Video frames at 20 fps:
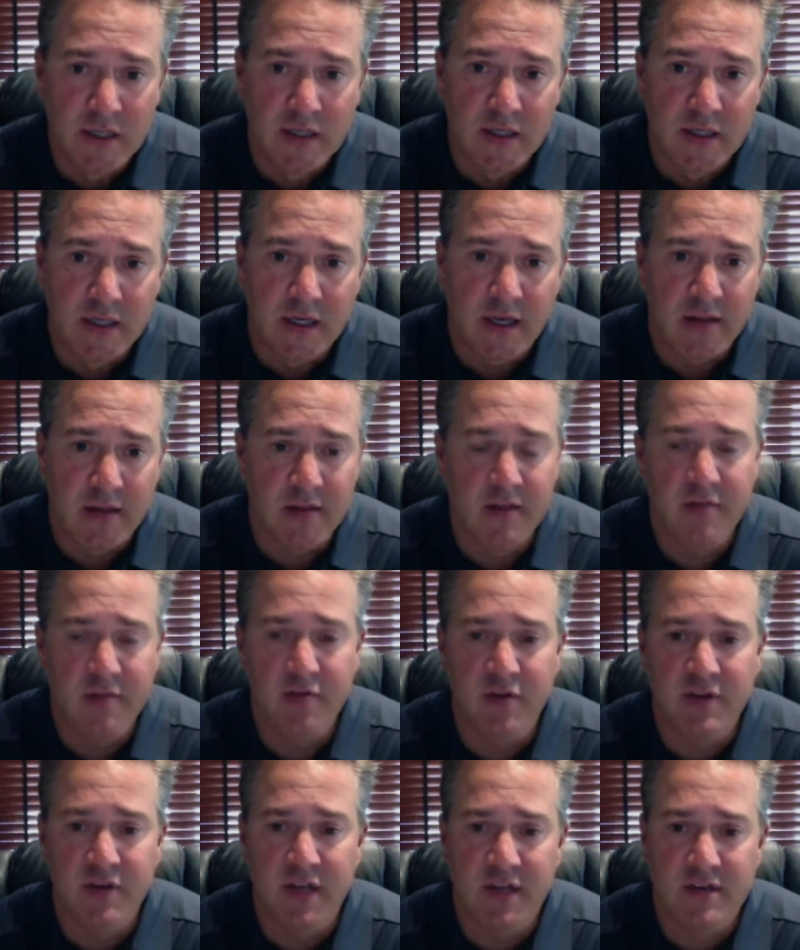And then they've
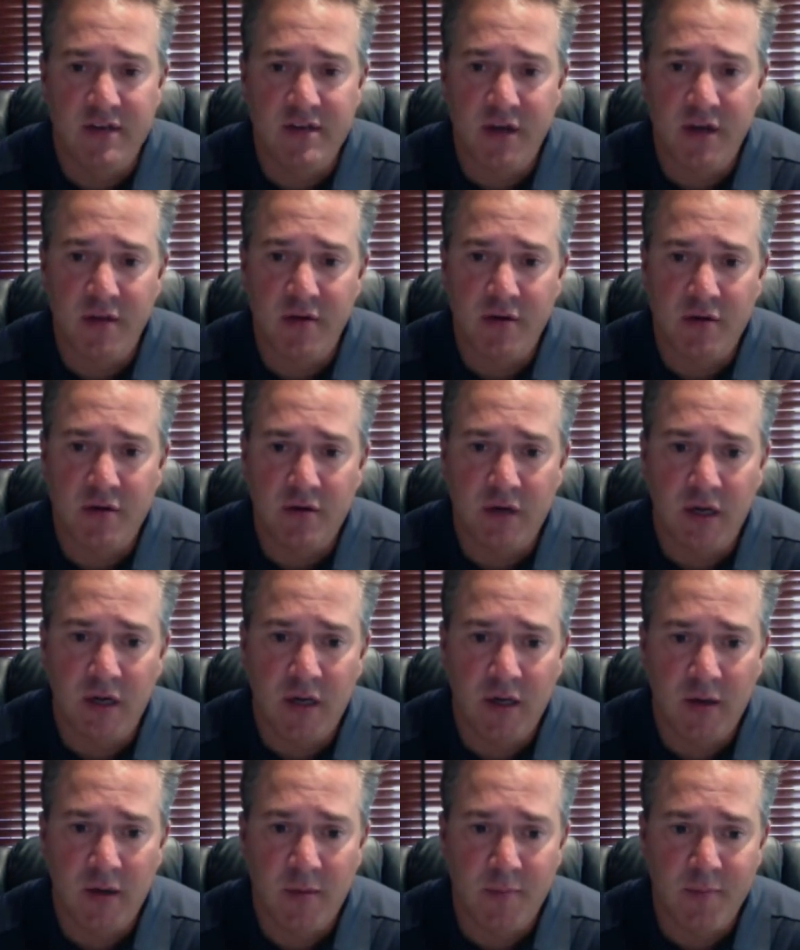looked at other
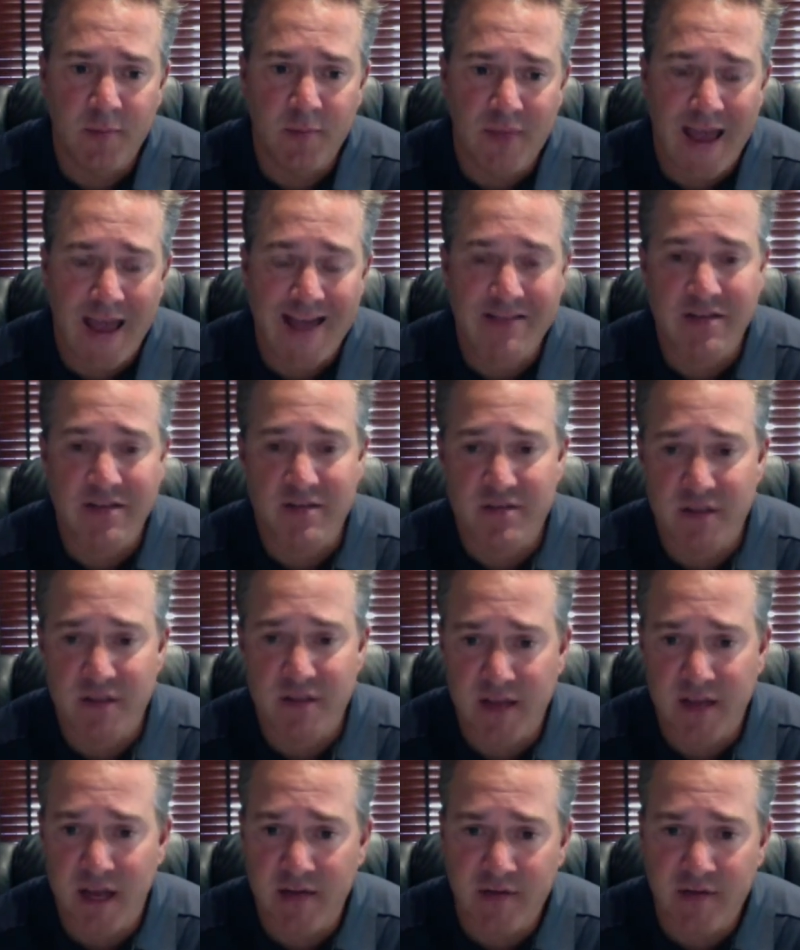assets that
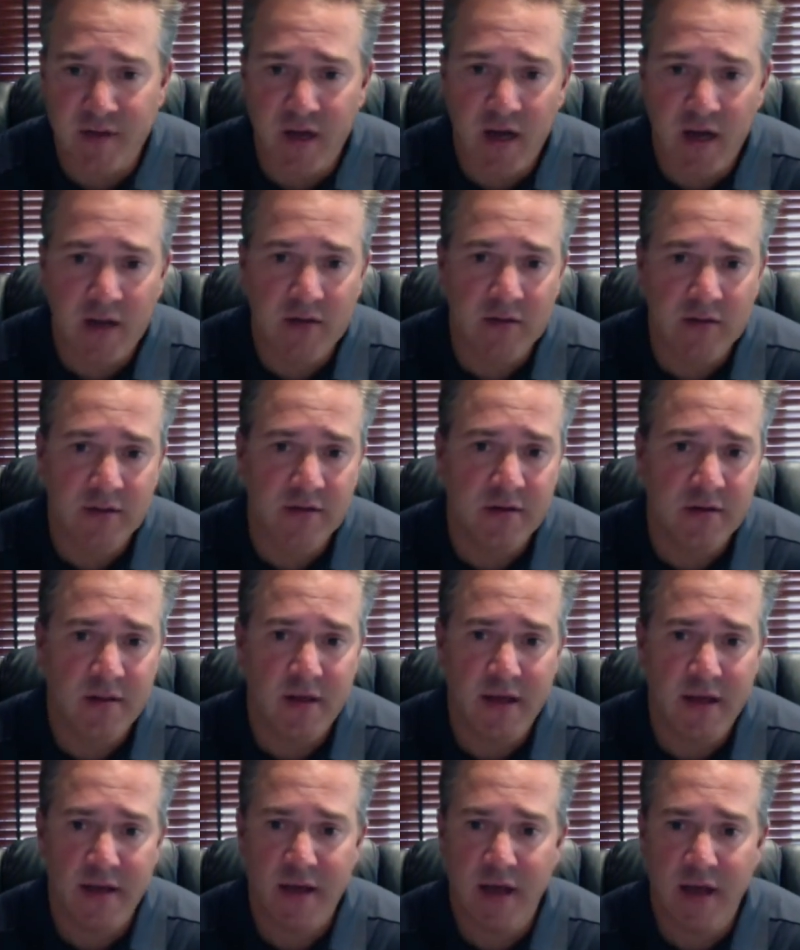they have on the island
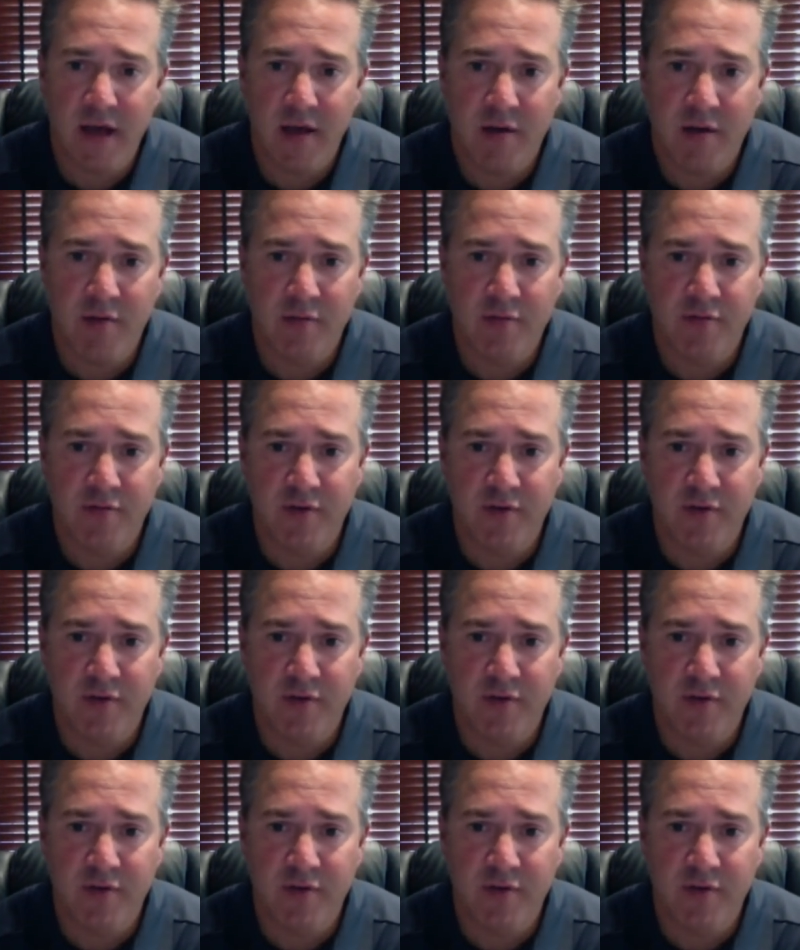that have